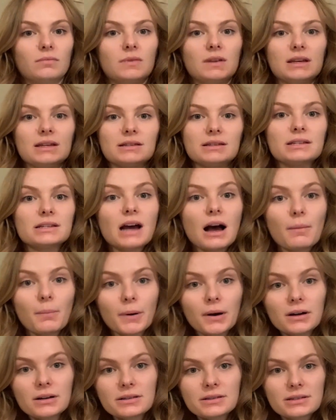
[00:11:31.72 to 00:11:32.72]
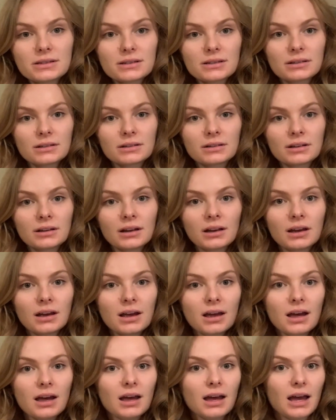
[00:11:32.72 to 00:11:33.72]
stoppers.
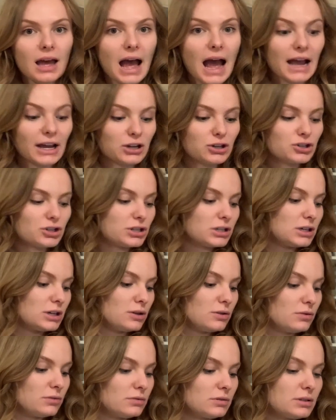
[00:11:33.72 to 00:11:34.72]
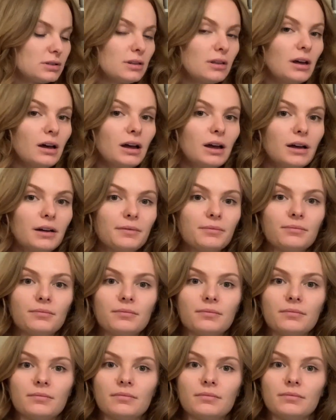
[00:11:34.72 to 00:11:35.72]
I can just use
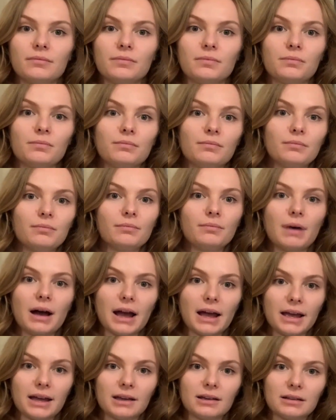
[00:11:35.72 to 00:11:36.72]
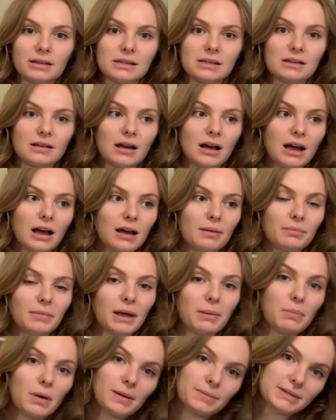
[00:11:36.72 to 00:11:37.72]
my
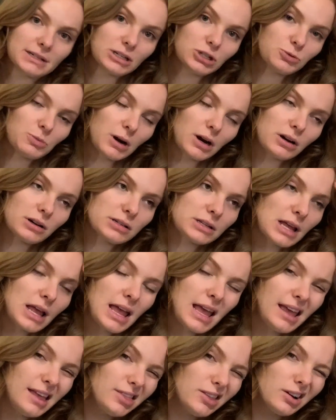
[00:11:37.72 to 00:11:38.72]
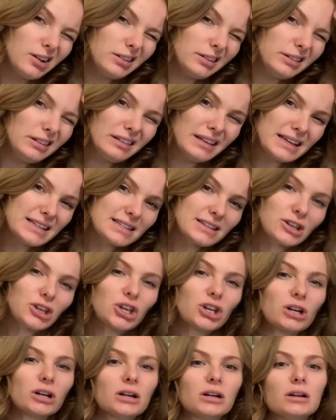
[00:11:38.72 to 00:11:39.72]
light bulb stitch markers. They're a little less
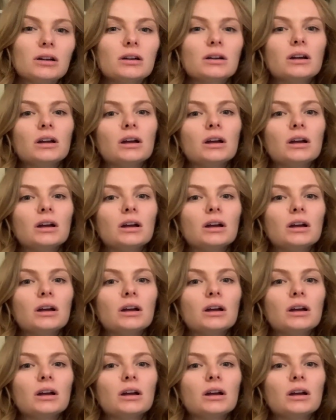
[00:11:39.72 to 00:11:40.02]
secure,